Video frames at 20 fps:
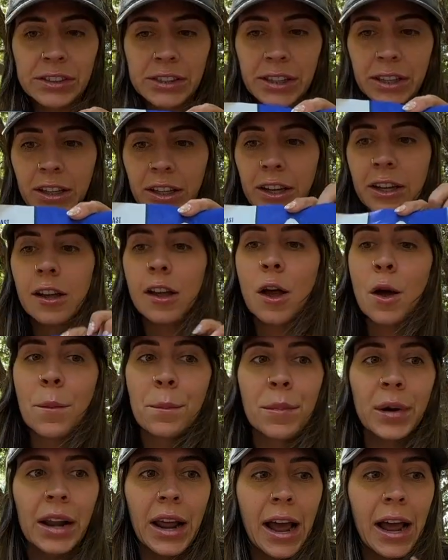skillet.
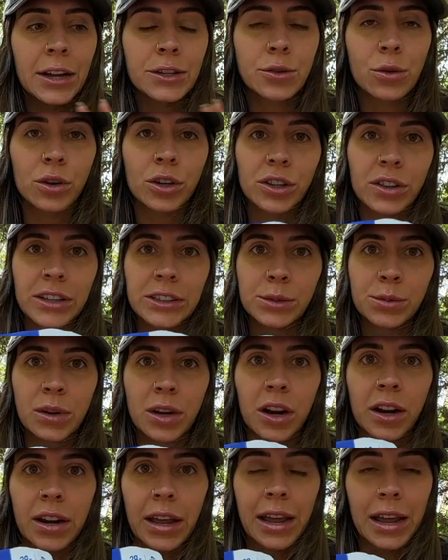But I had to order this one
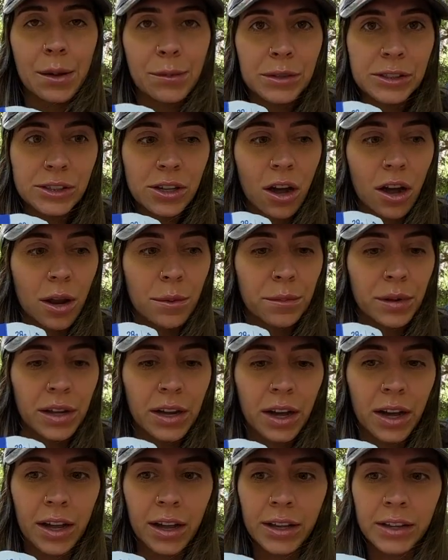on Amazon
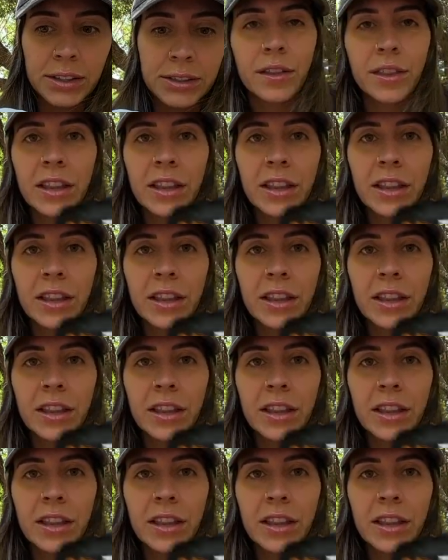because